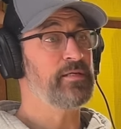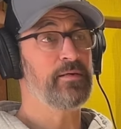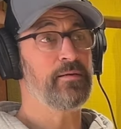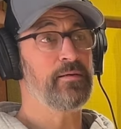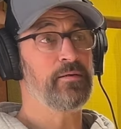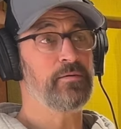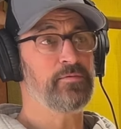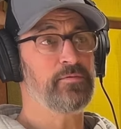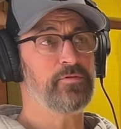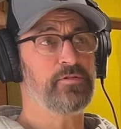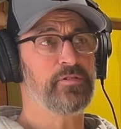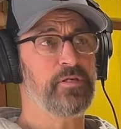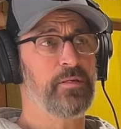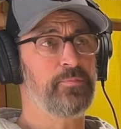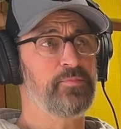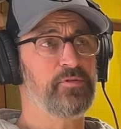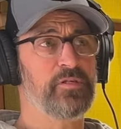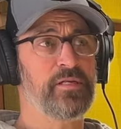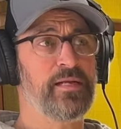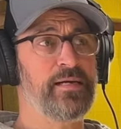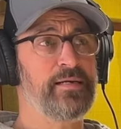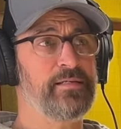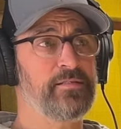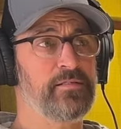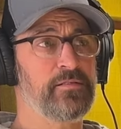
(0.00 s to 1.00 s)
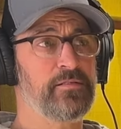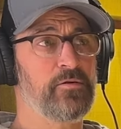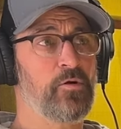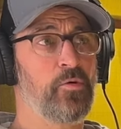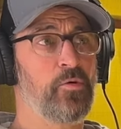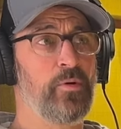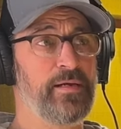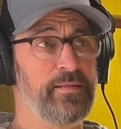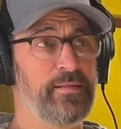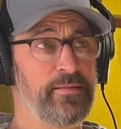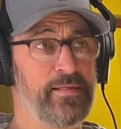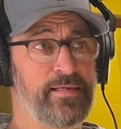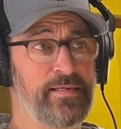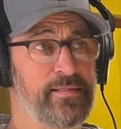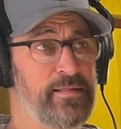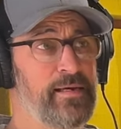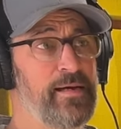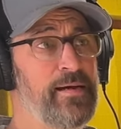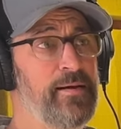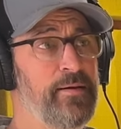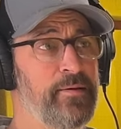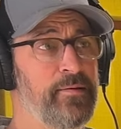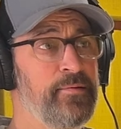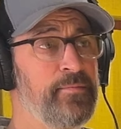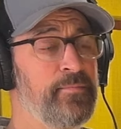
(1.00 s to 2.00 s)
aren't subsidized quite like
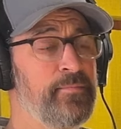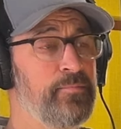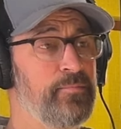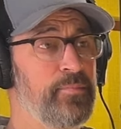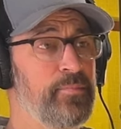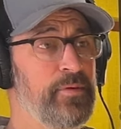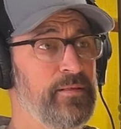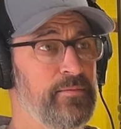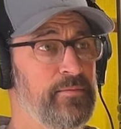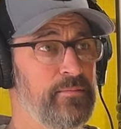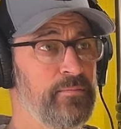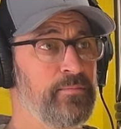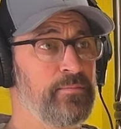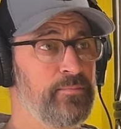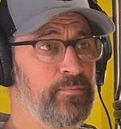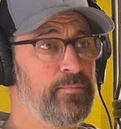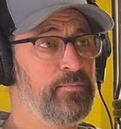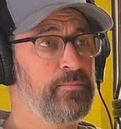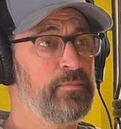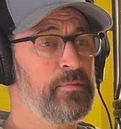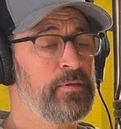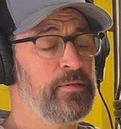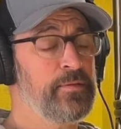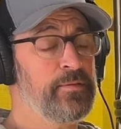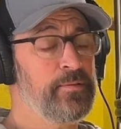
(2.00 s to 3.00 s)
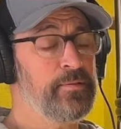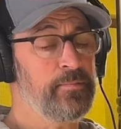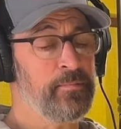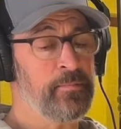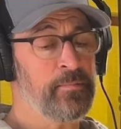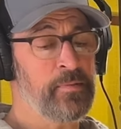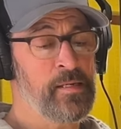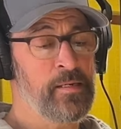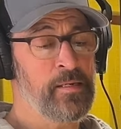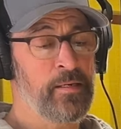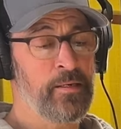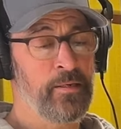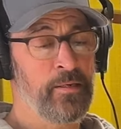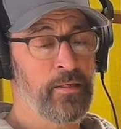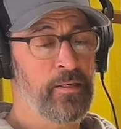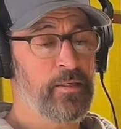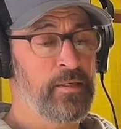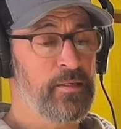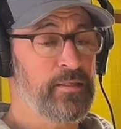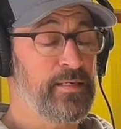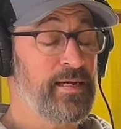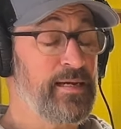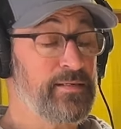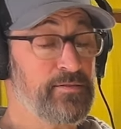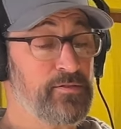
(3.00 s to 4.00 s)
that. But um,
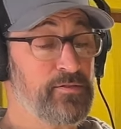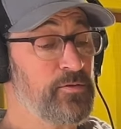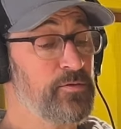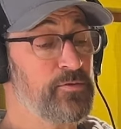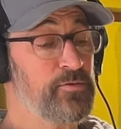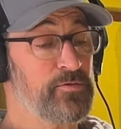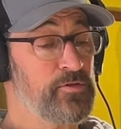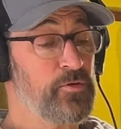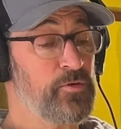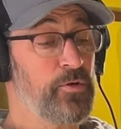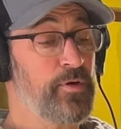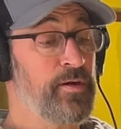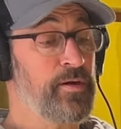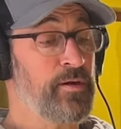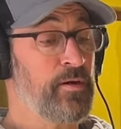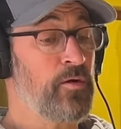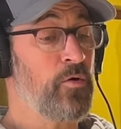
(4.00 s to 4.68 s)
yeah, so soy and